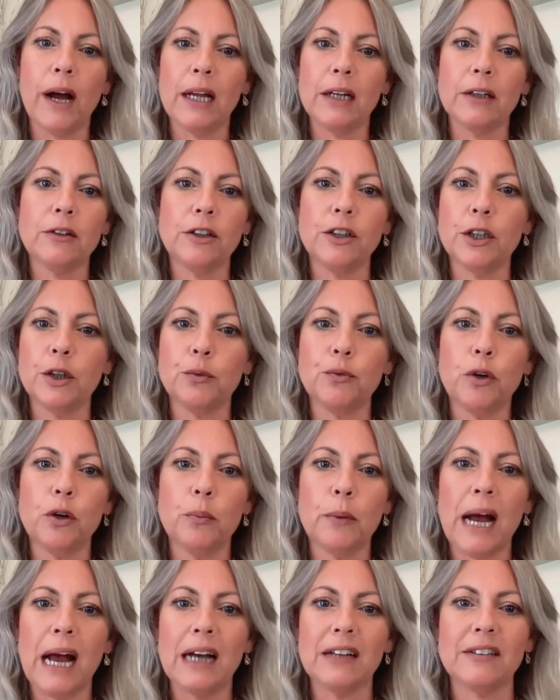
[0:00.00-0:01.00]
And,
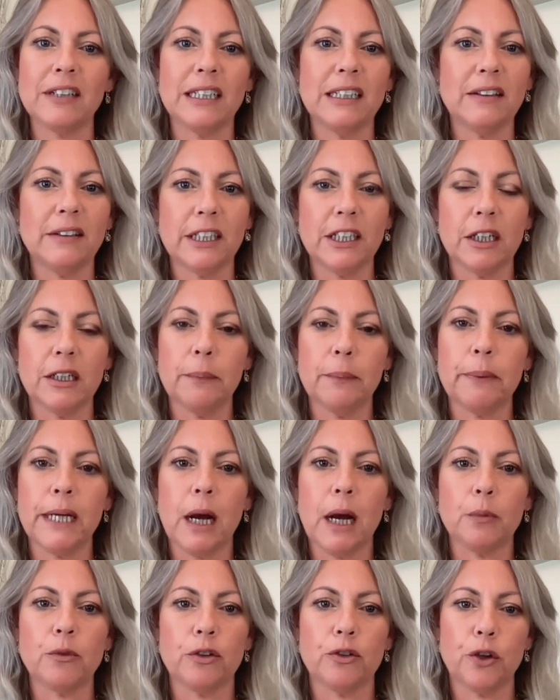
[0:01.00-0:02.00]
rumour has it, is it going to
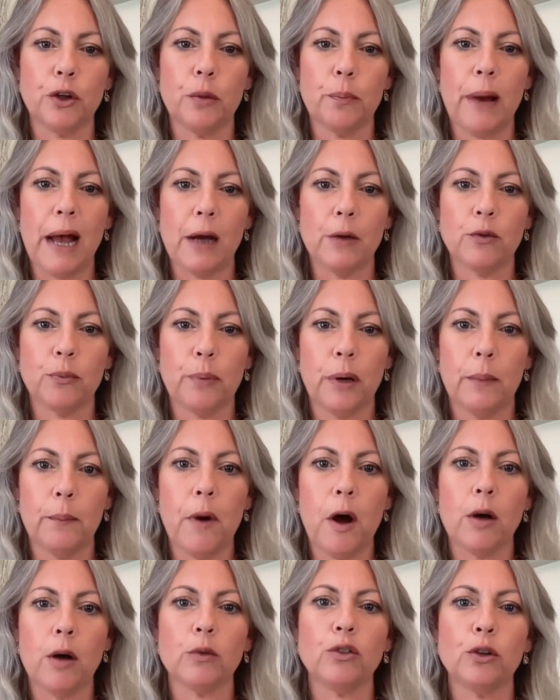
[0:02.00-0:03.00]
be up to £2 per
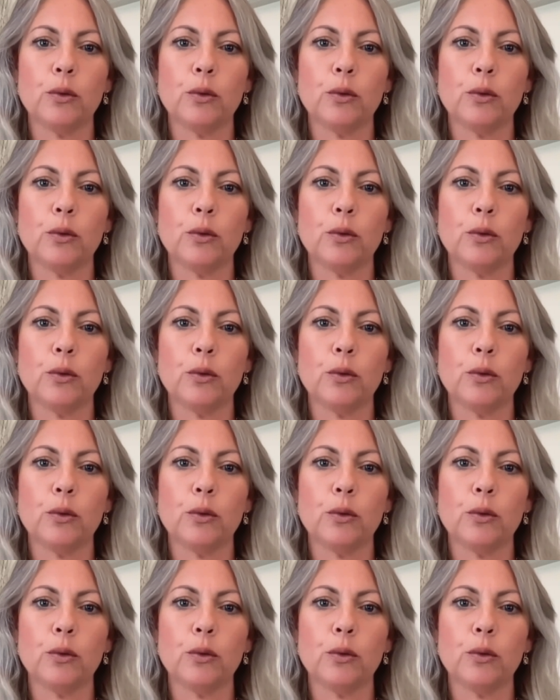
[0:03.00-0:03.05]
mile?